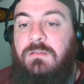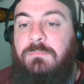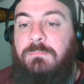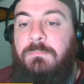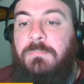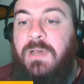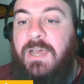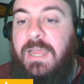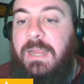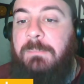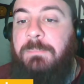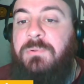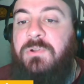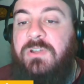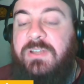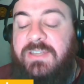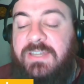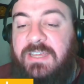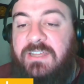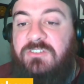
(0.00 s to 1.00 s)
My
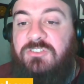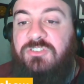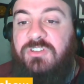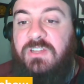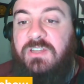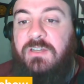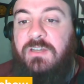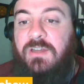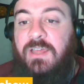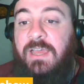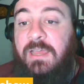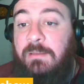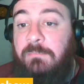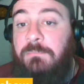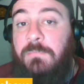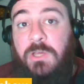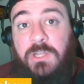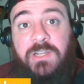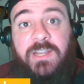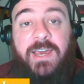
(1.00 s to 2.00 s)
prediction,
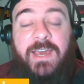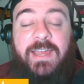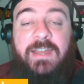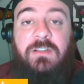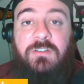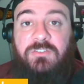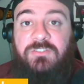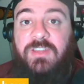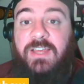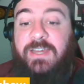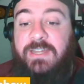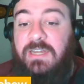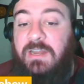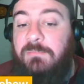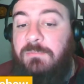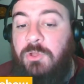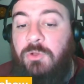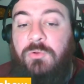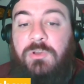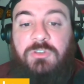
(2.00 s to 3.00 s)
I'm on the higher side and
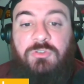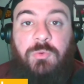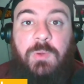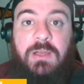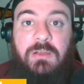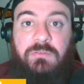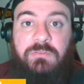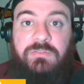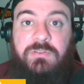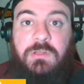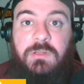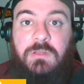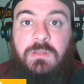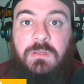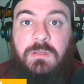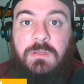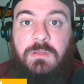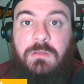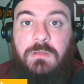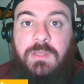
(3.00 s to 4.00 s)
I'm going 12.
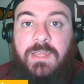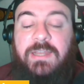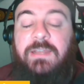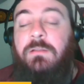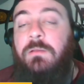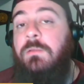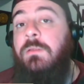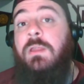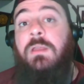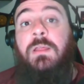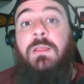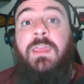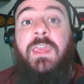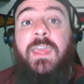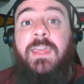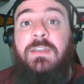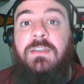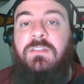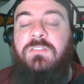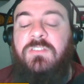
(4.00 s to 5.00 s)
And
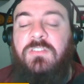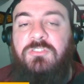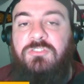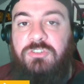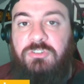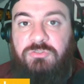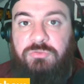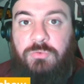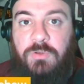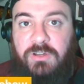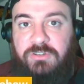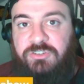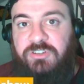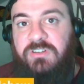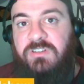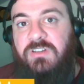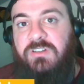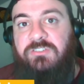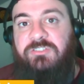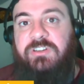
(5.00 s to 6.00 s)
again, this is just rushing
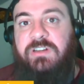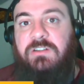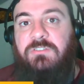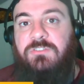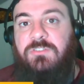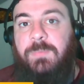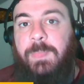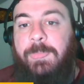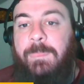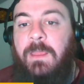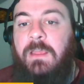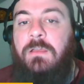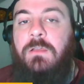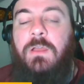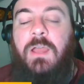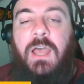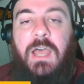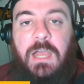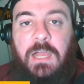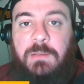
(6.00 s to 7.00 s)
touchdowns.
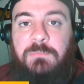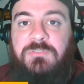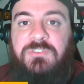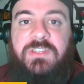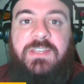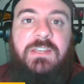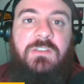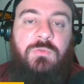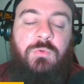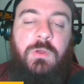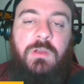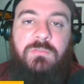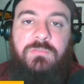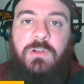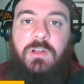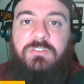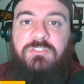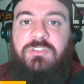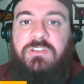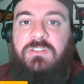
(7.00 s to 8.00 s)
I'm saying 12
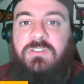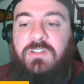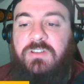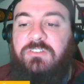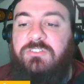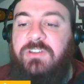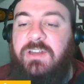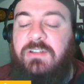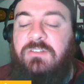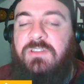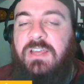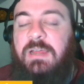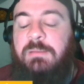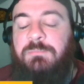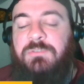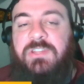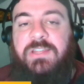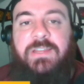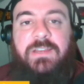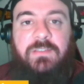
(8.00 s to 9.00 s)
rushing touchdowns. I'm
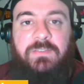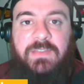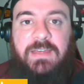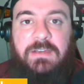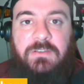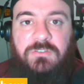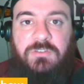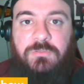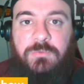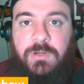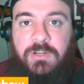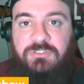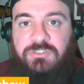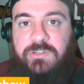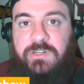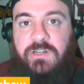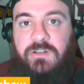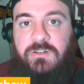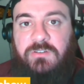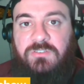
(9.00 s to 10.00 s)
saying 1,000
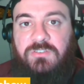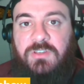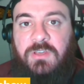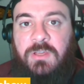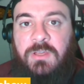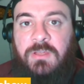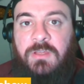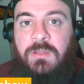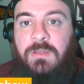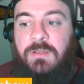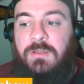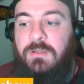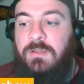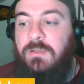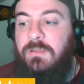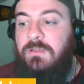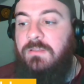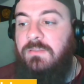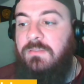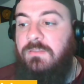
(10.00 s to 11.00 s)
rushing yards.
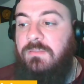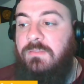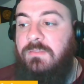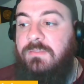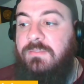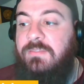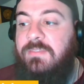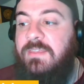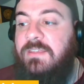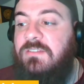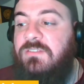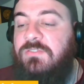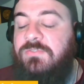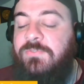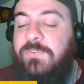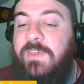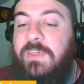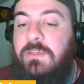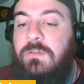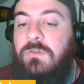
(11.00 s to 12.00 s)
This
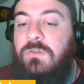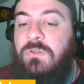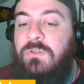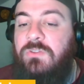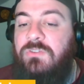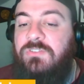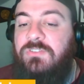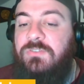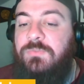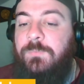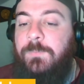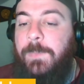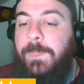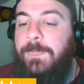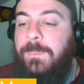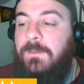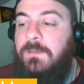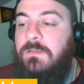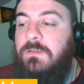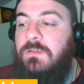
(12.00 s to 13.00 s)
feels
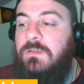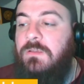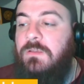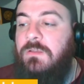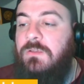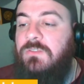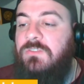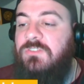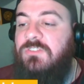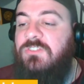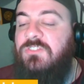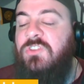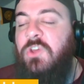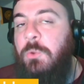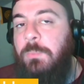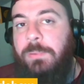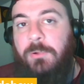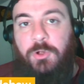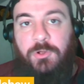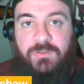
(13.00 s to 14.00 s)

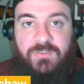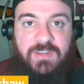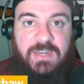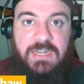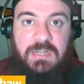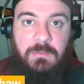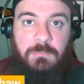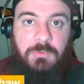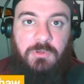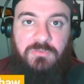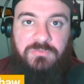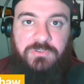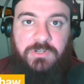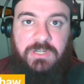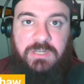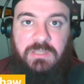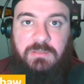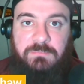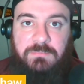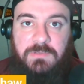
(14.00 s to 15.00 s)
super attainable for
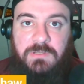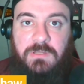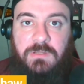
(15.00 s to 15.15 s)
him.